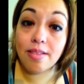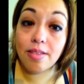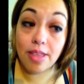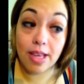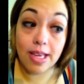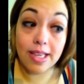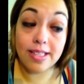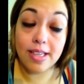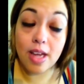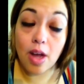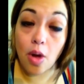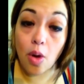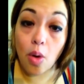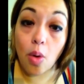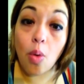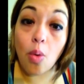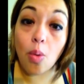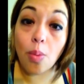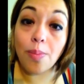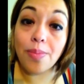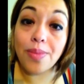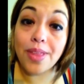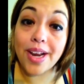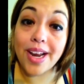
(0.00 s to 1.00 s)
things at
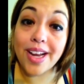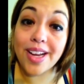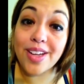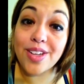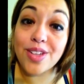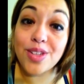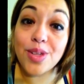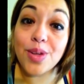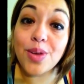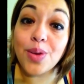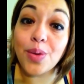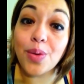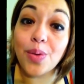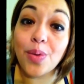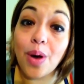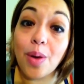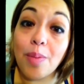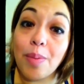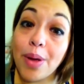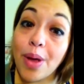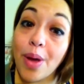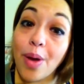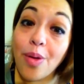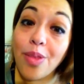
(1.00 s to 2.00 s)
home that I could do on my